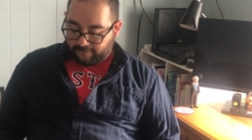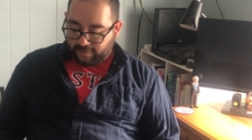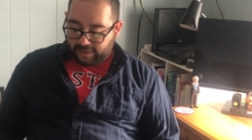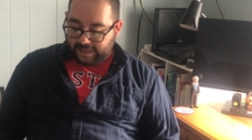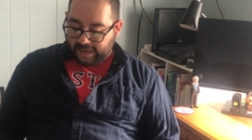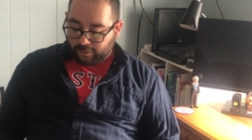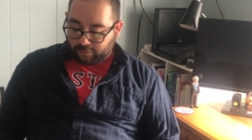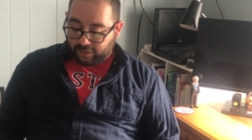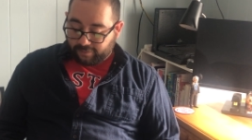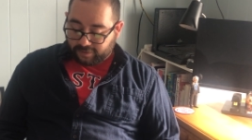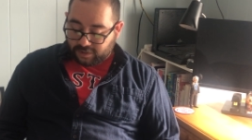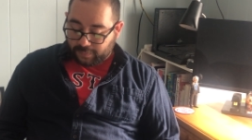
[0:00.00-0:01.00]
Funny how
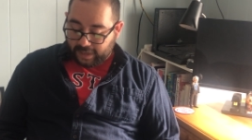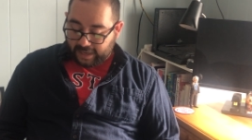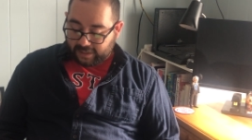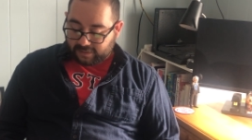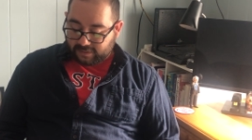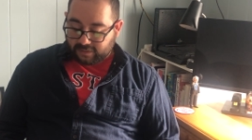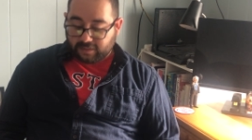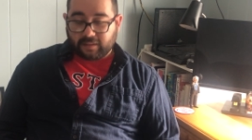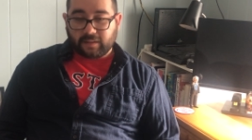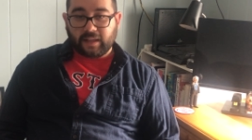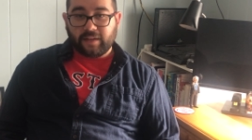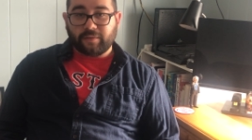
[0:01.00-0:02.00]
love has passed,
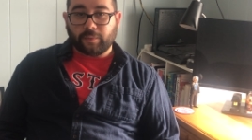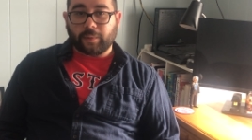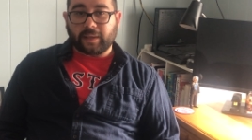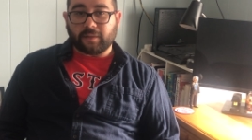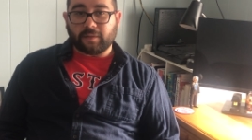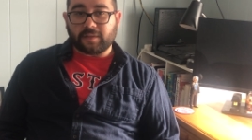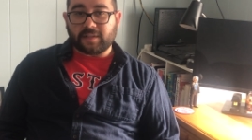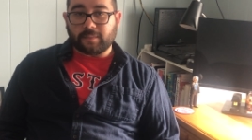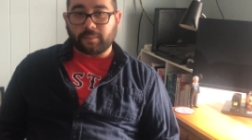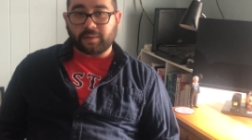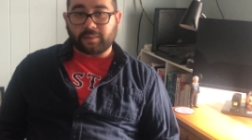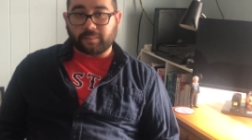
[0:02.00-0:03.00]
even when it looks
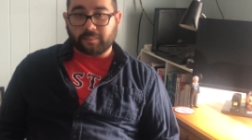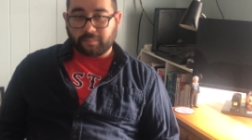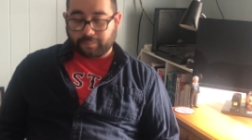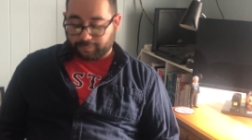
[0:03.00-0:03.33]
in bloom.